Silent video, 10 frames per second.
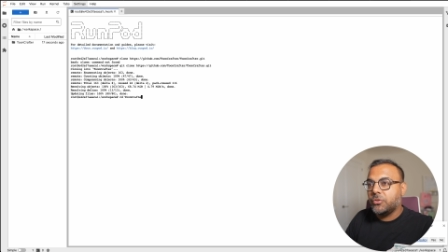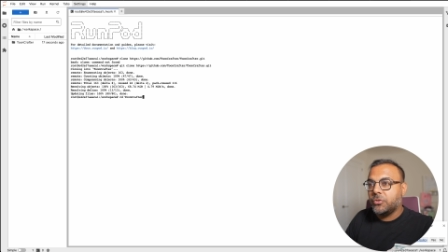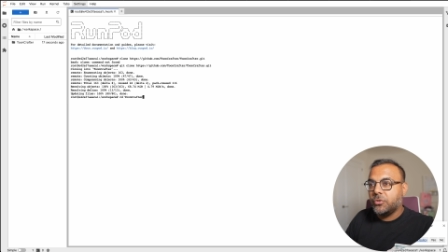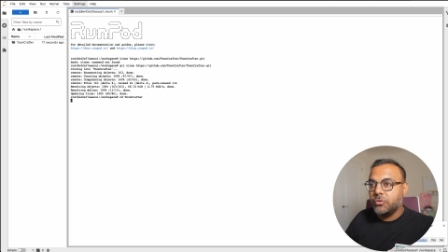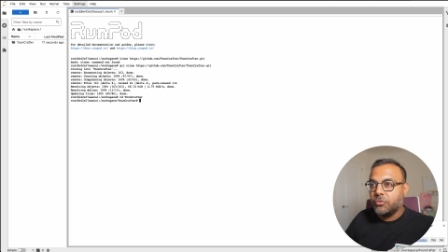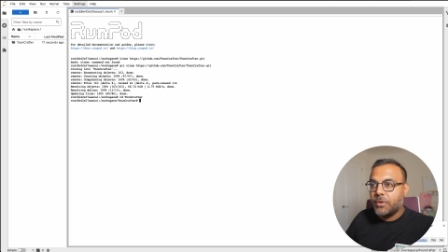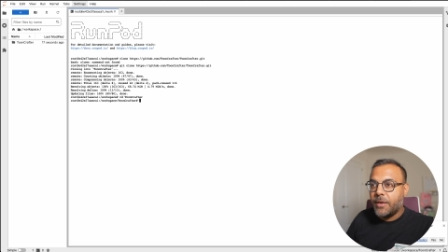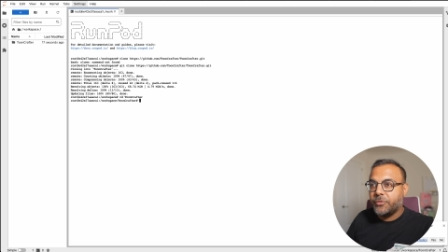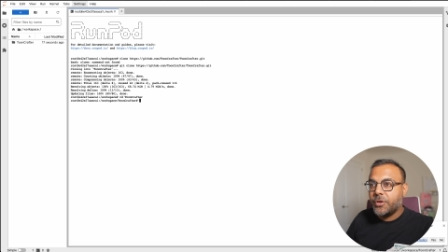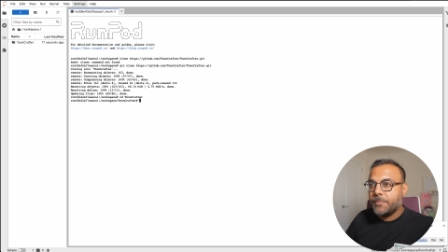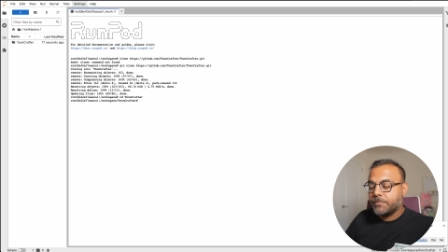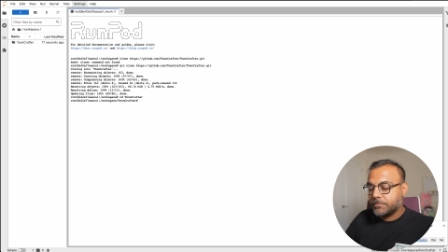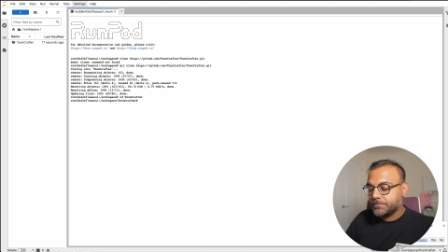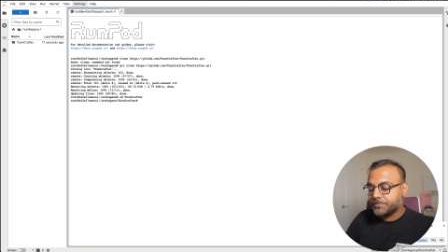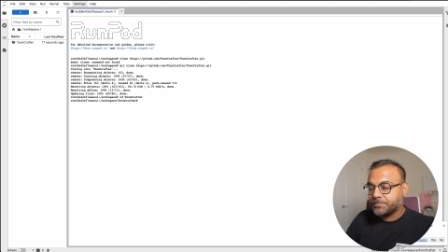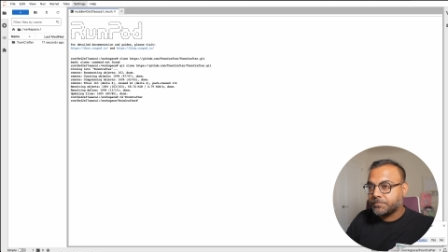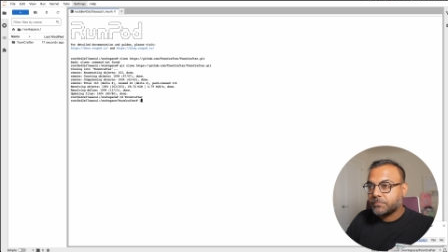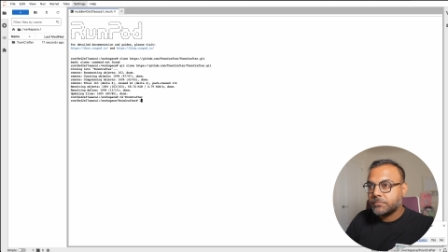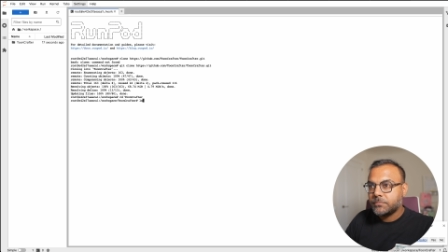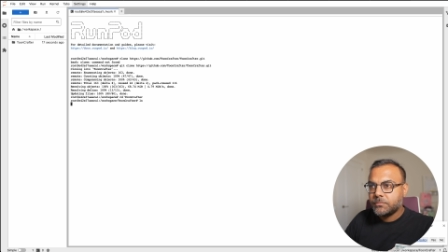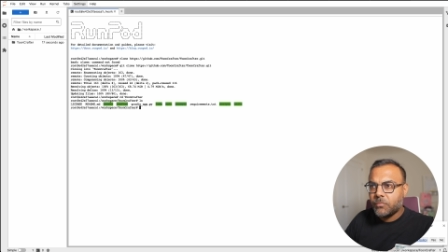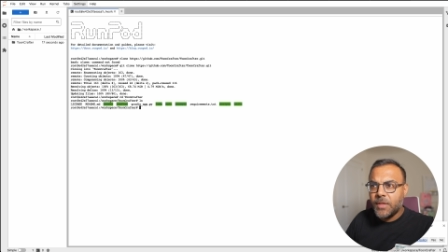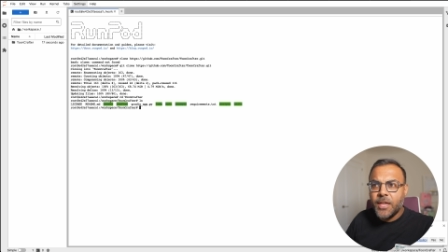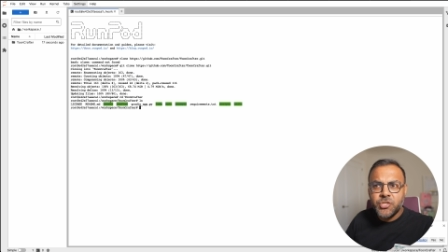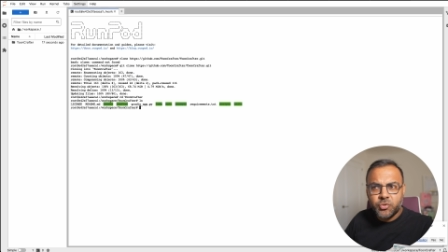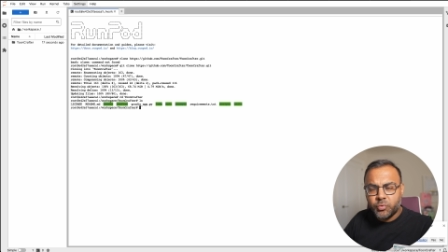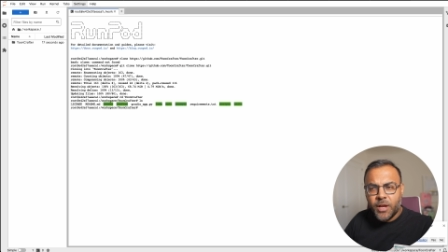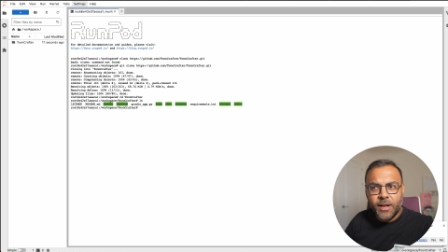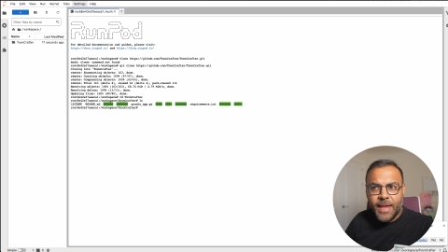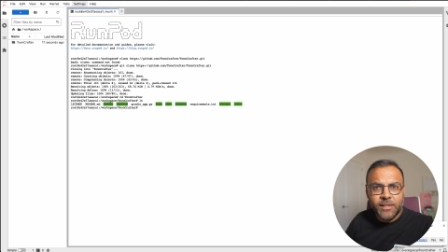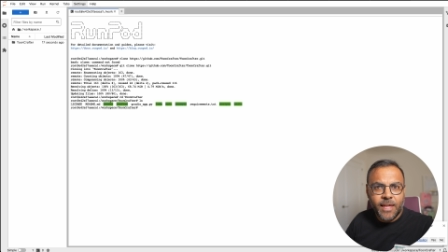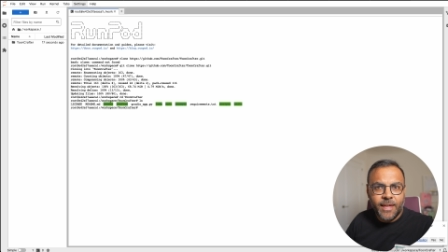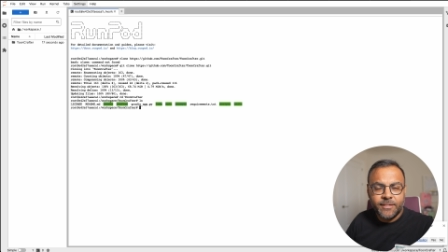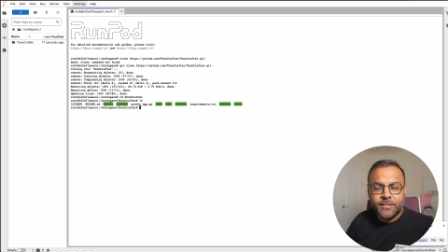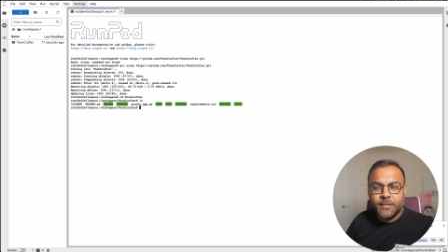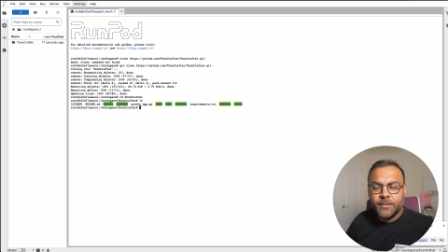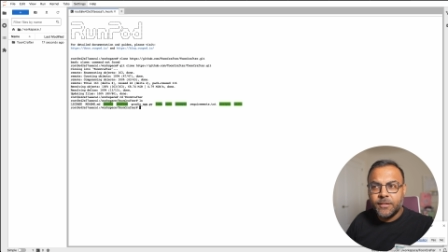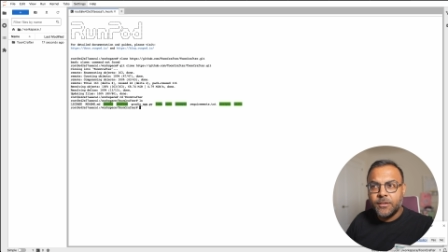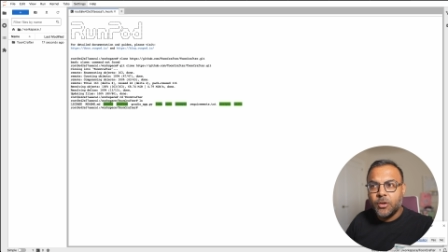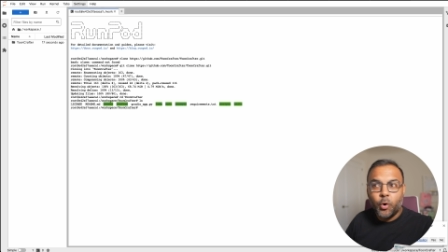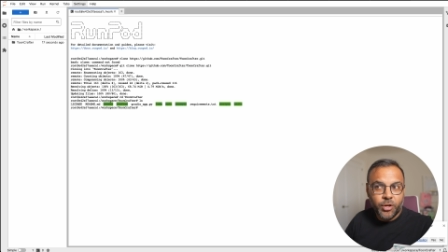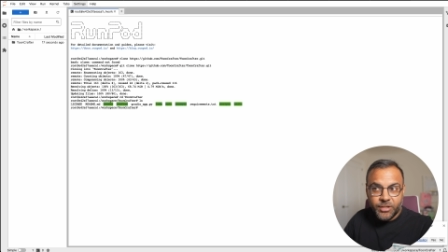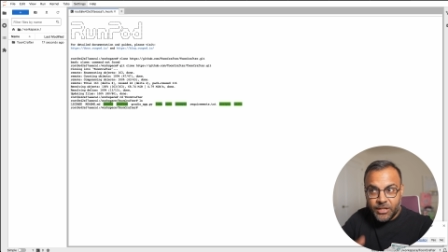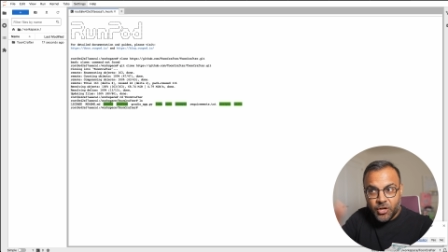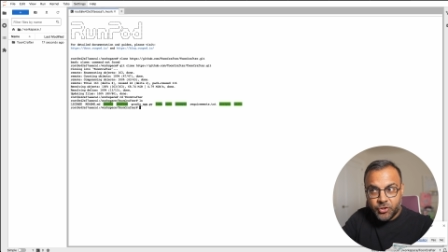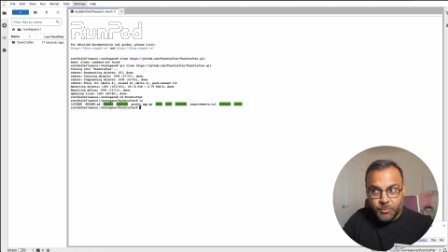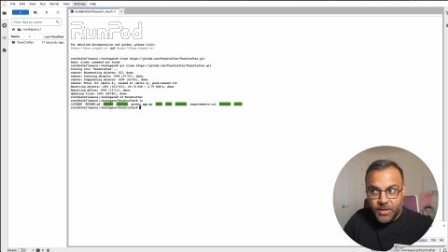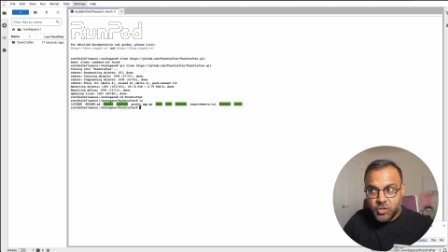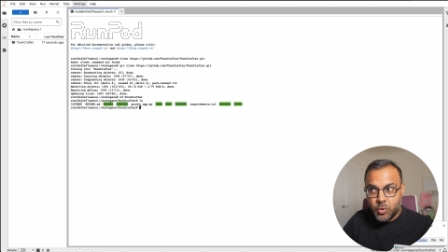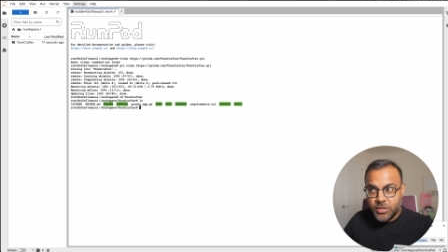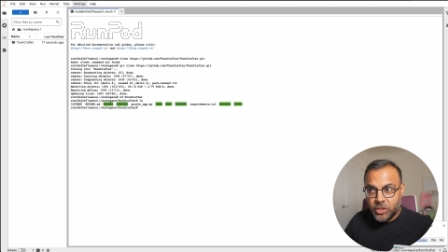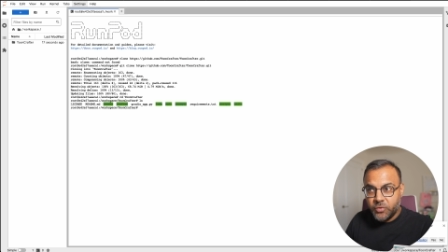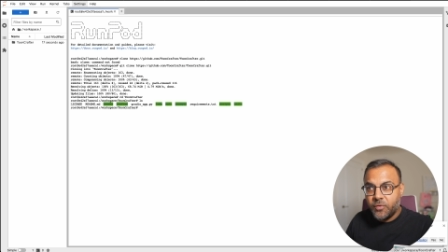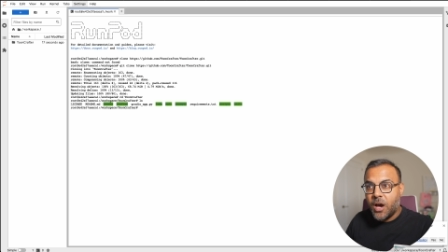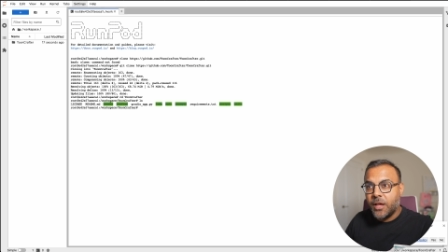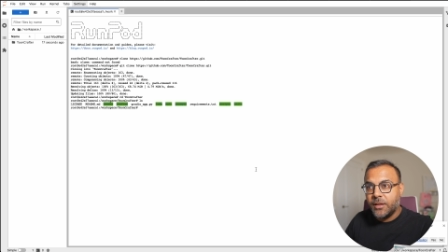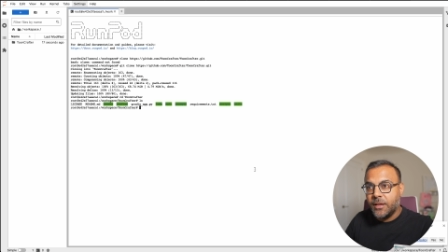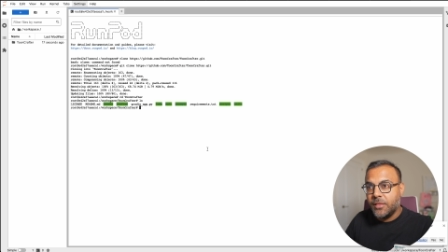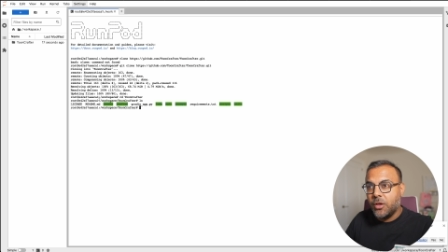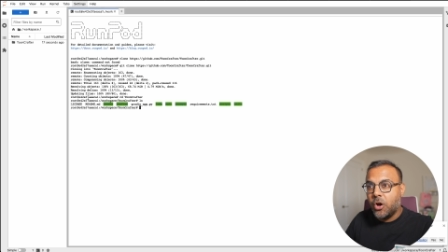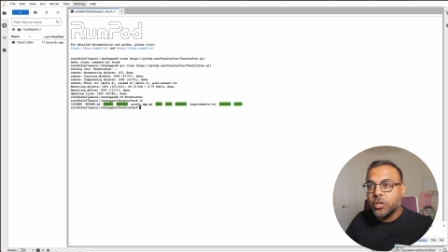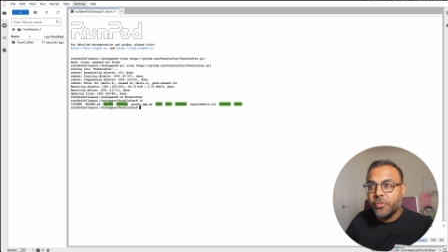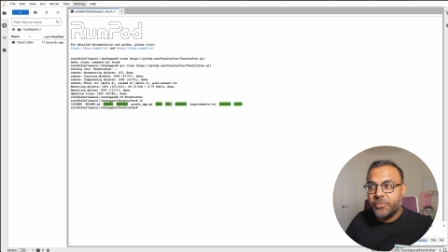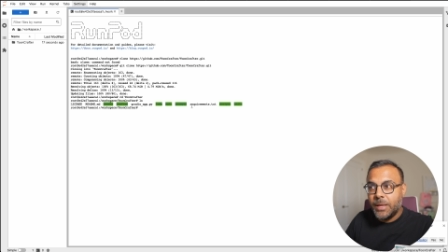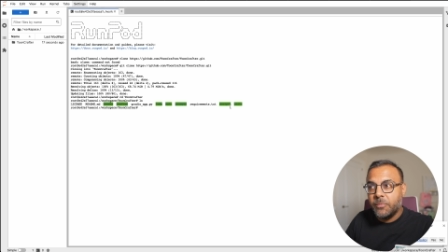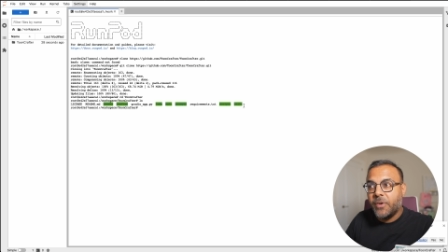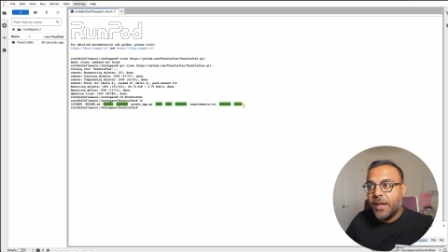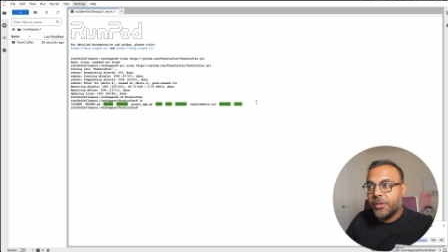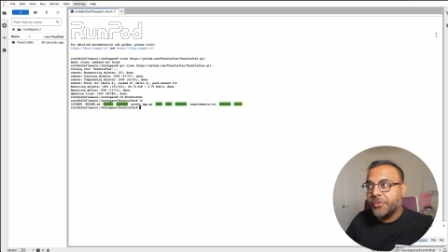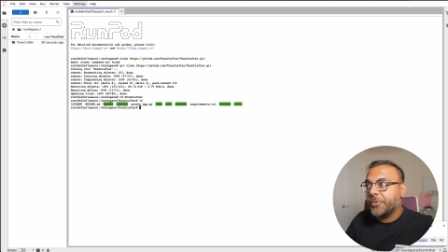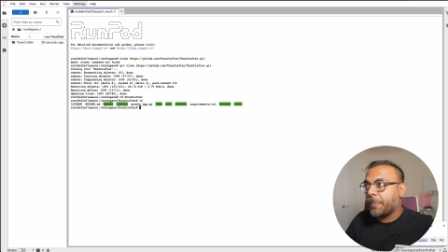ToonCrafter and just run an ls or dir to make sure that you've got all of the same files.